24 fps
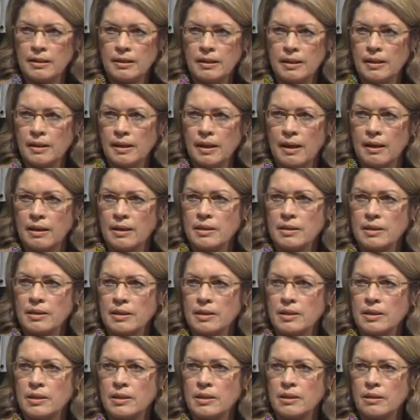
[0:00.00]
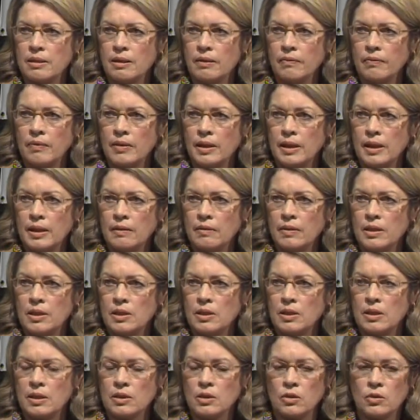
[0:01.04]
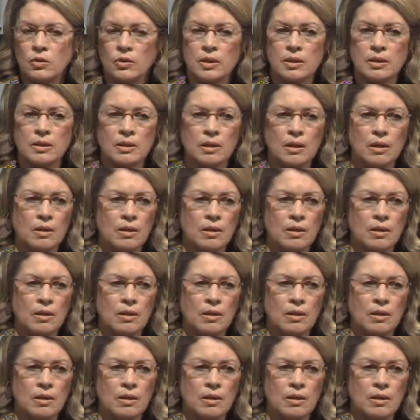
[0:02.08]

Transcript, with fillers: analysis of any of these districts.